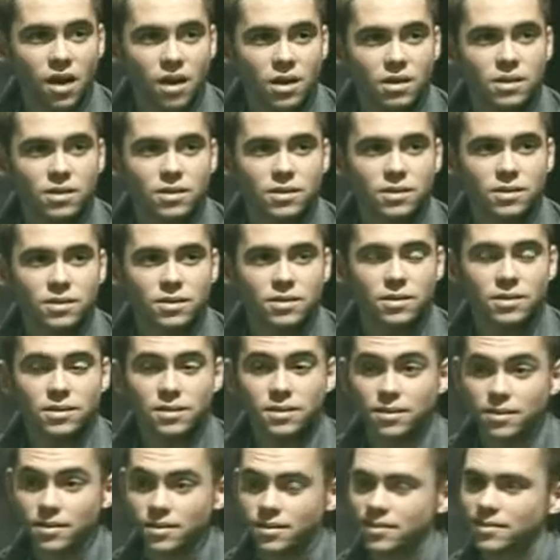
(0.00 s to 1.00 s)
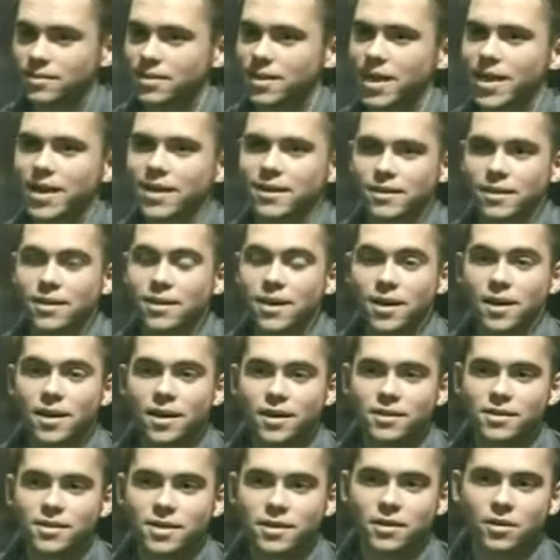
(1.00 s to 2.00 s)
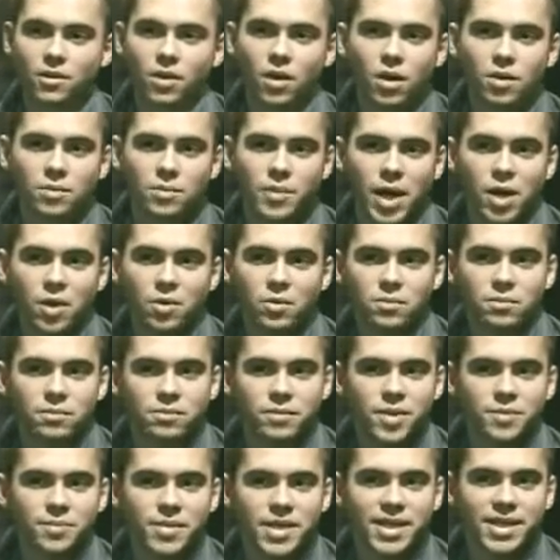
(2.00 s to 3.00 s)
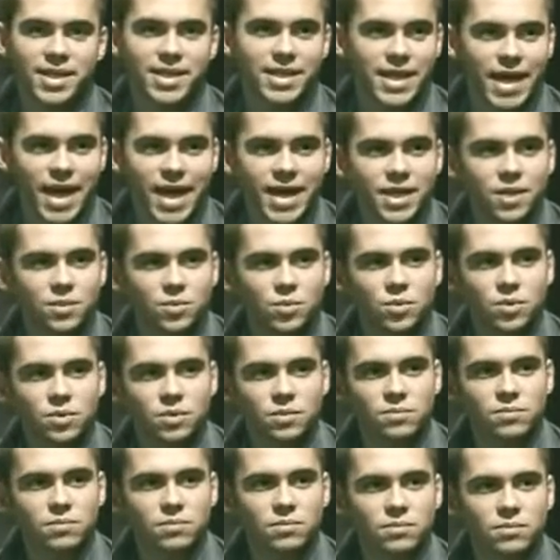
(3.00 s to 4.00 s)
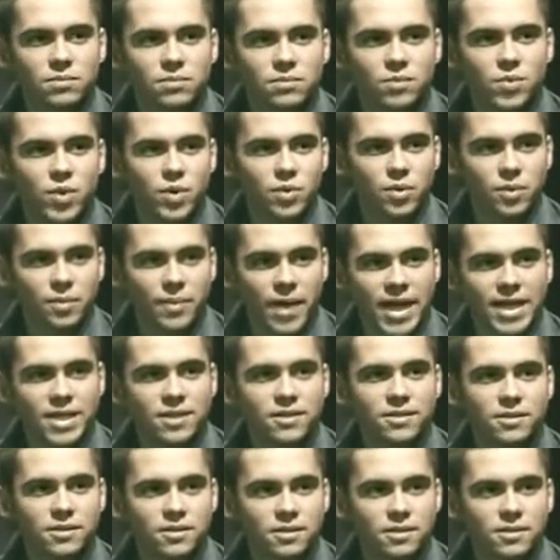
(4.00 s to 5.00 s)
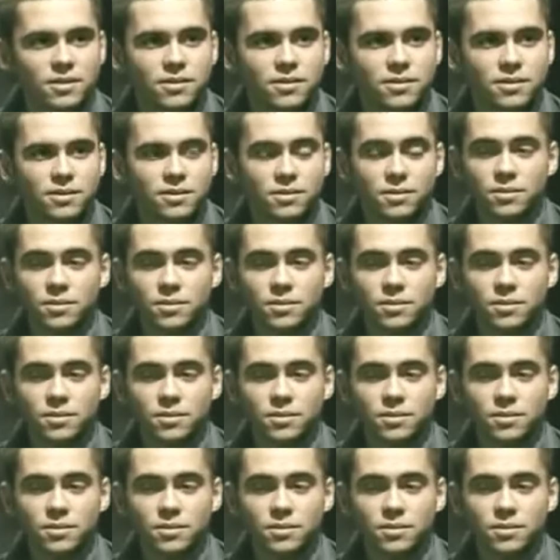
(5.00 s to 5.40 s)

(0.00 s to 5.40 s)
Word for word: A lot. Yeah, said a lot about me being gay and we were mates.